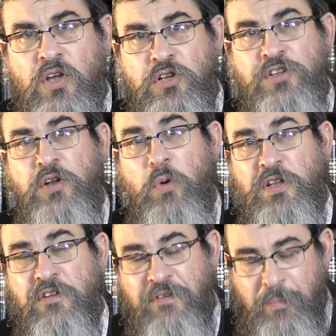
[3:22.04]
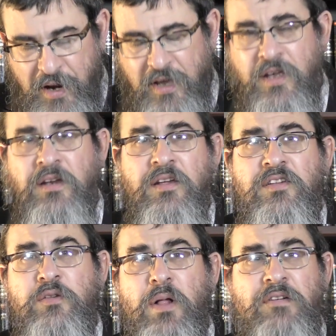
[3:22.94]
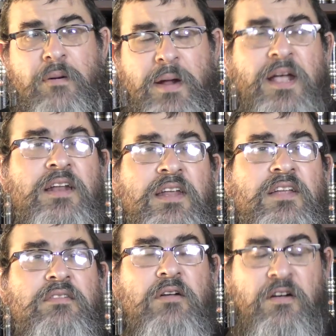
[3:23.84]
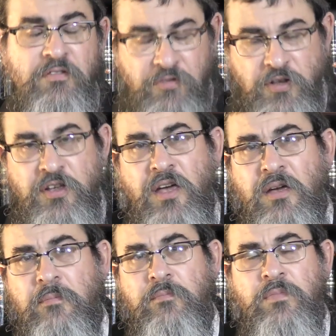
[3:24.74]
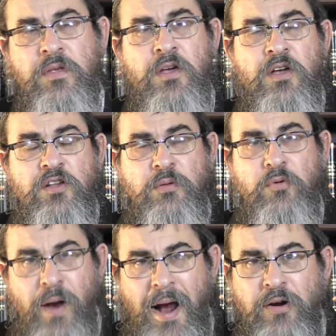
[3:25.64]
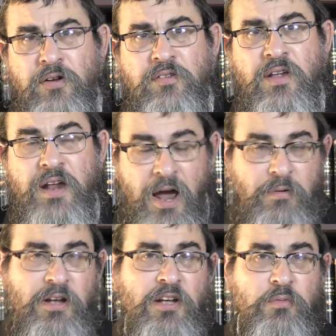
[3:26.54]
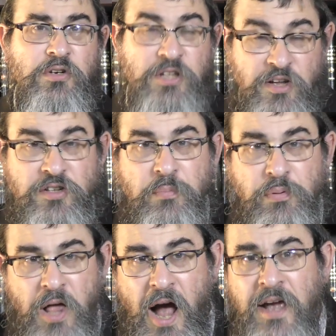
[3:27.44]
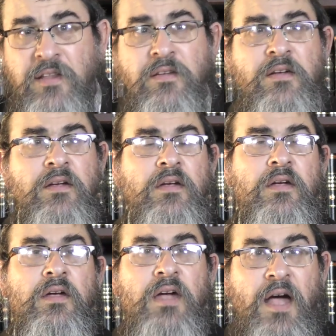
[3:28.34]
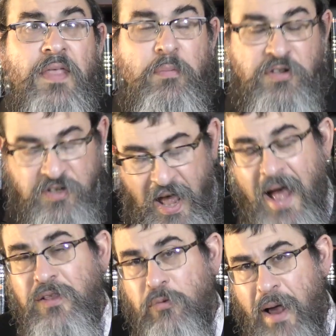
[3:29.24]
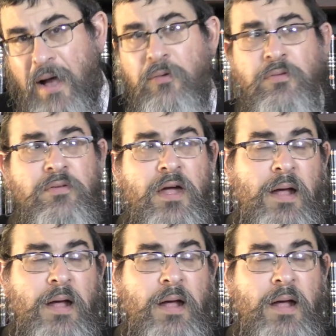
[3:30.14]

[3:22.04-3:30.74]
So he said, "What's a fabrengen?" He says, "Well, a fabrengen needs vodka, some crackers and herring, which they supplied, and they would sat around."